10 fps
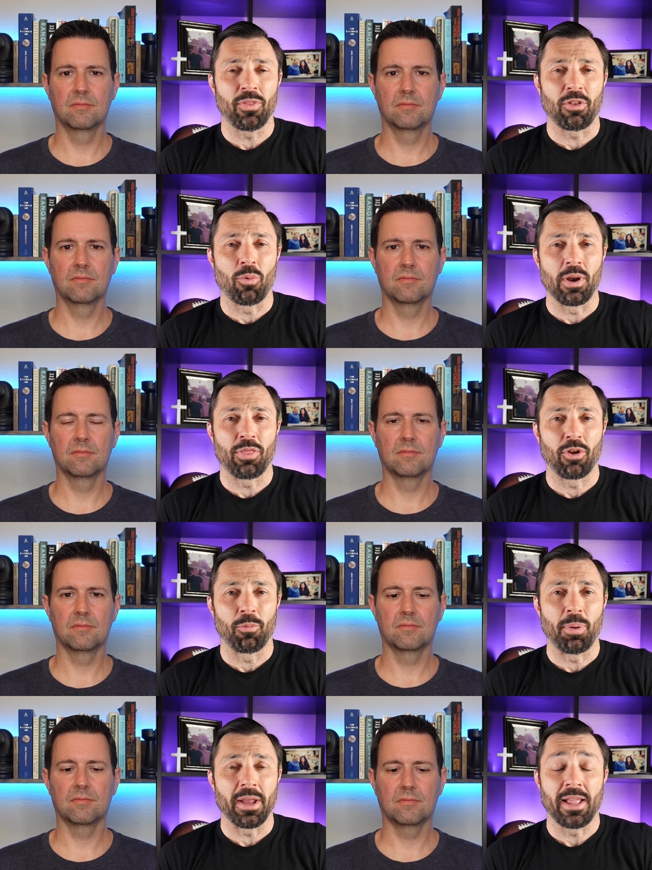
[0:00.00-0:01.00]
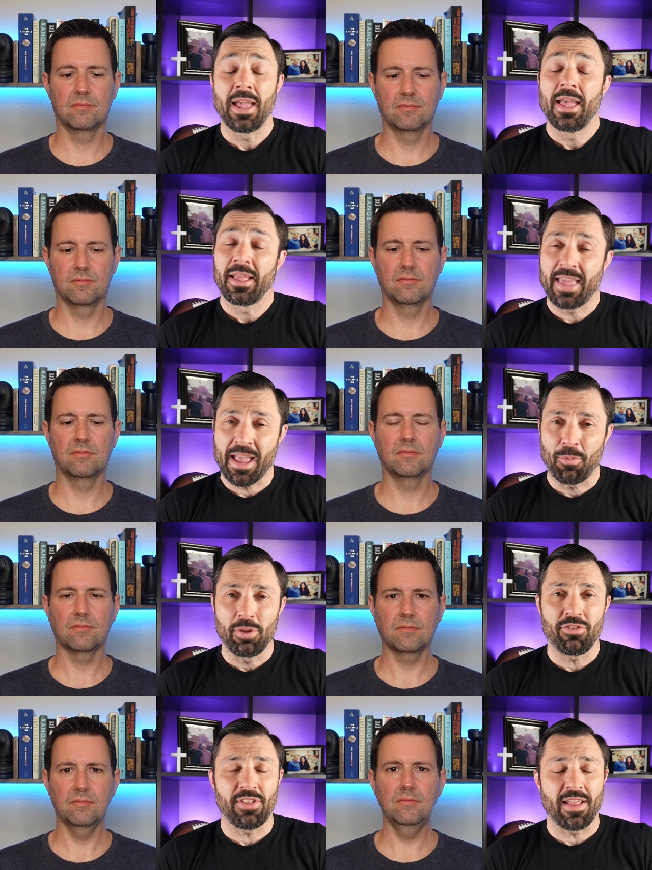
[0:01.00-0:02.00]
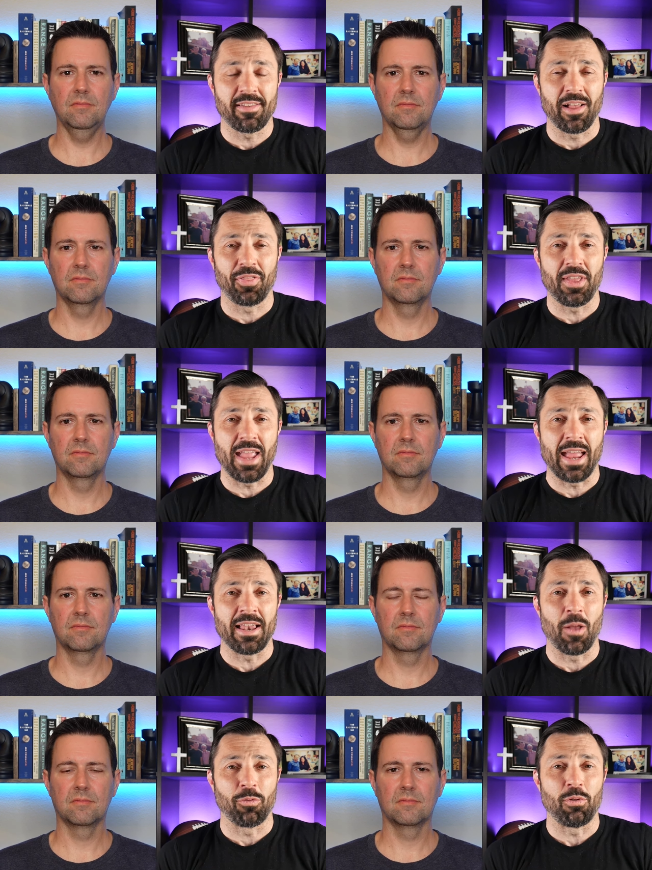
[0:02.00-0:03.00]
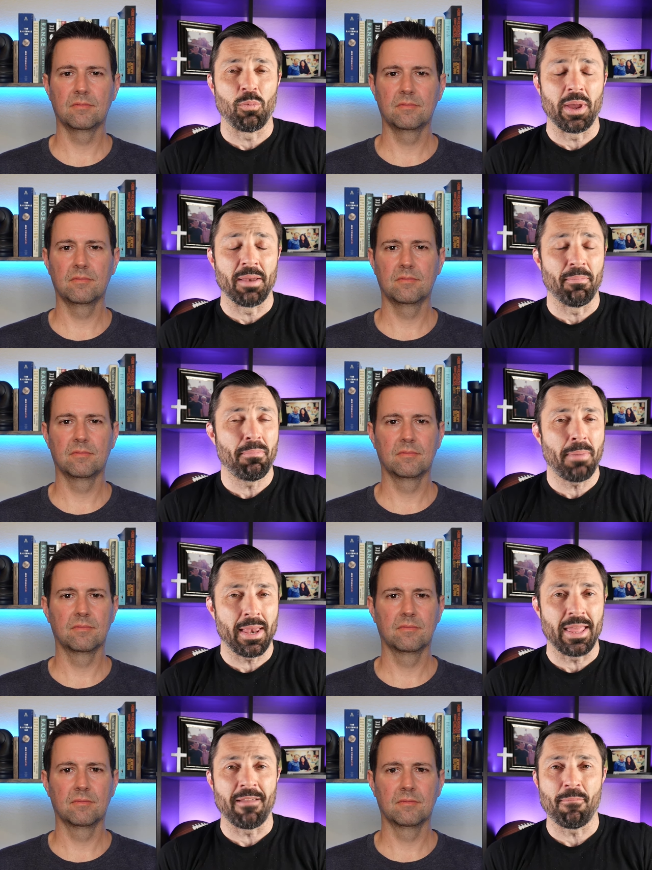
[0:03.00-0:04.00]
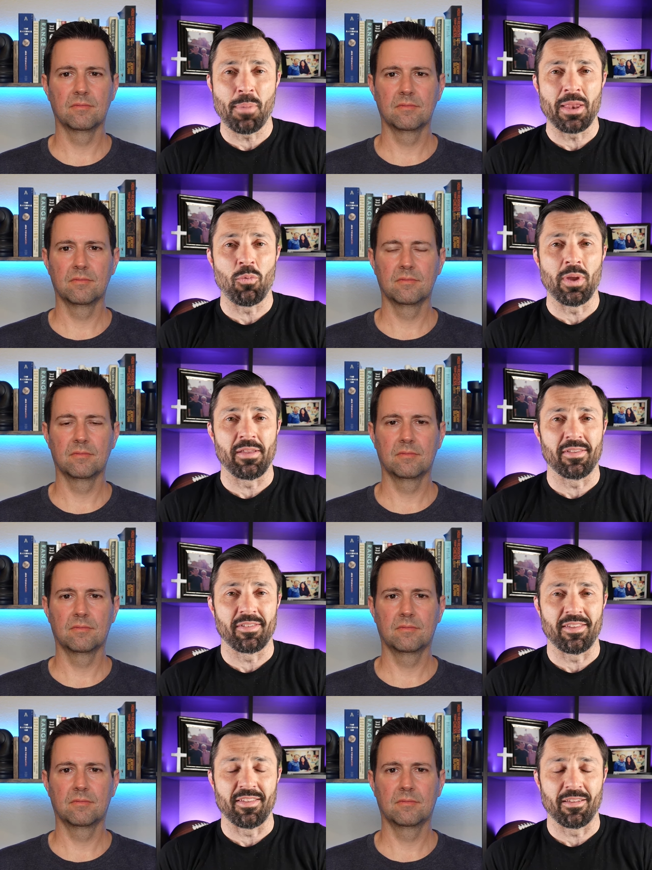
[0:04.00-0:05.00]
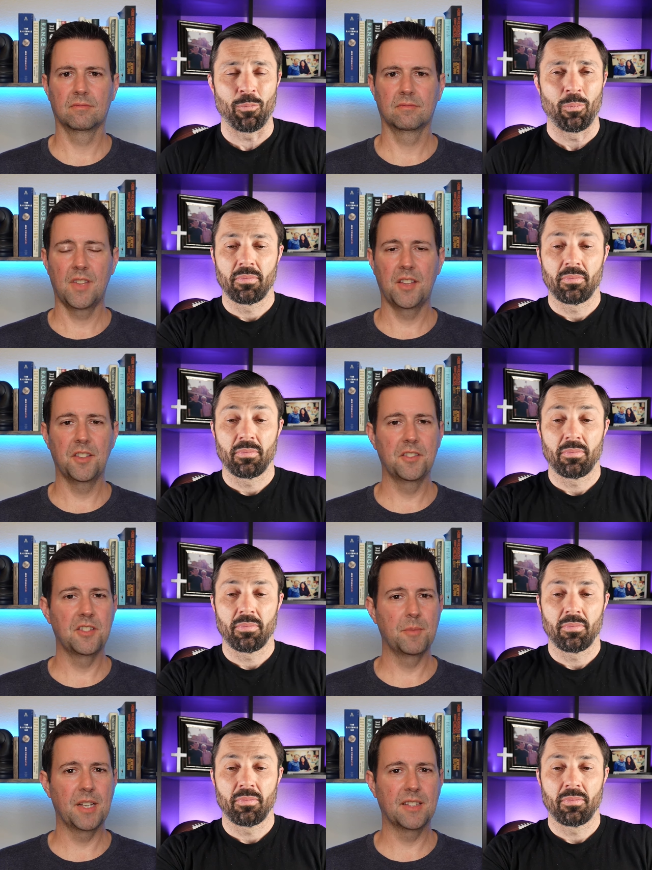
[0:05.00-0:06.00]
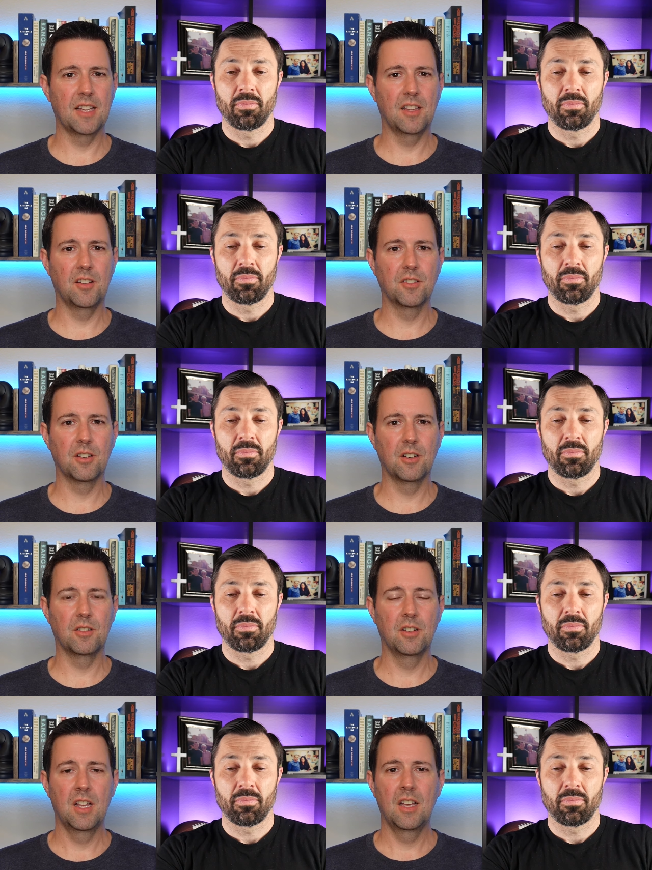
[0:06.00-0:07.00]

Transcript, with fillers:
Speaker 1: with the 23rd pick. Gamble he stays healthy and helps me win many, many
Speaker 2: weeks this season. That doesn't seem like that long ago.